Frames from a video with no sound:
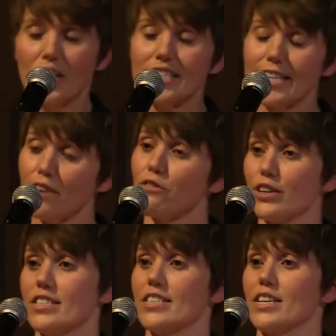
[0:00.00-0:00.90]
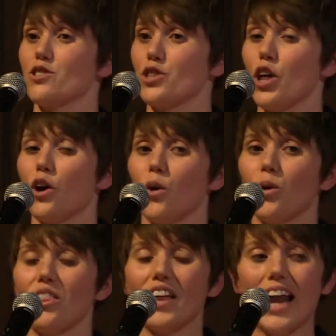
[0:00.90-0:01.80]
The difference is,
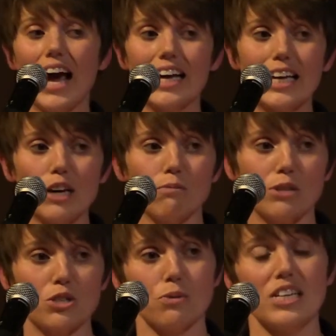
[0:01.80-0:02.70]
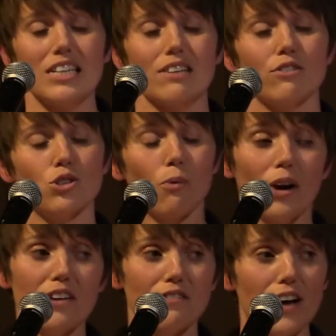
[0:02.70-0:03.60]
though, that I get between
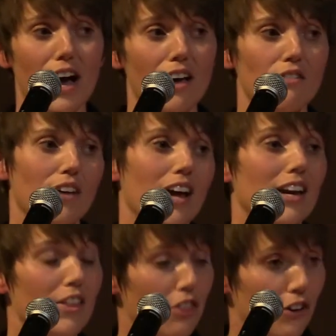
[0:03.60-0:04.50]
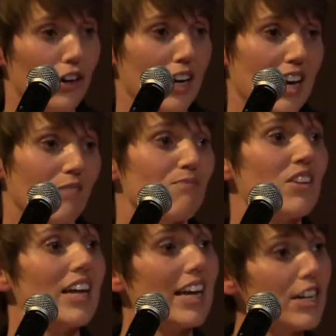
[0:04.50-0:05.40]
25 and 30
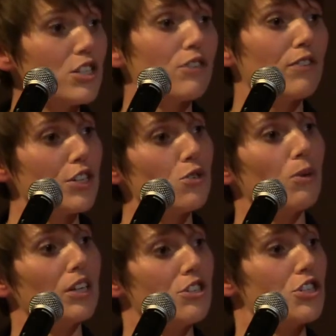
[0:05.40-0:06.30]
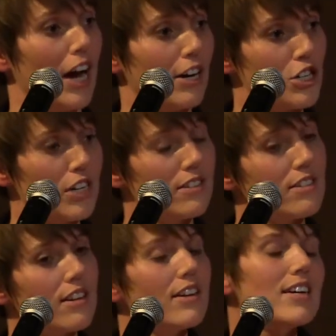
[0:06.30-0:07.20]
individual
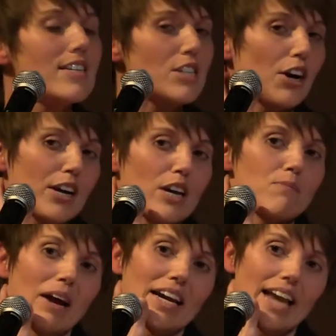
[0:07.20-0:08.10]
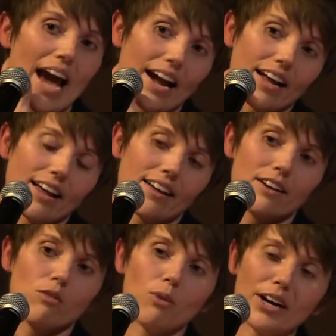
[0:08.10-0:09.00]
injections, starting in my neck,
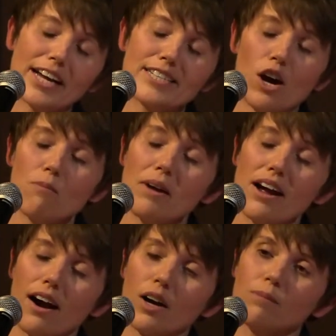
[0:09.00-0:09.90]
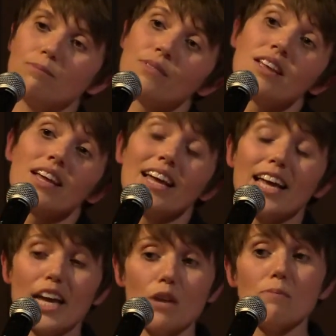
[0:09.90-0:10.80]
working down my arm,
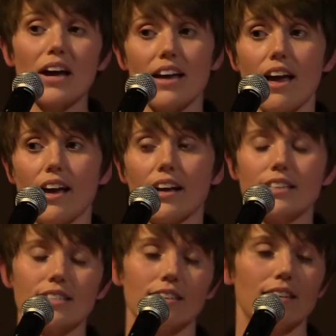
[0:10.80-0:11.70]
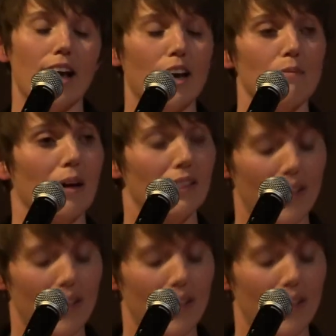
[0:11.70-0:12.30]
in my hand, and in my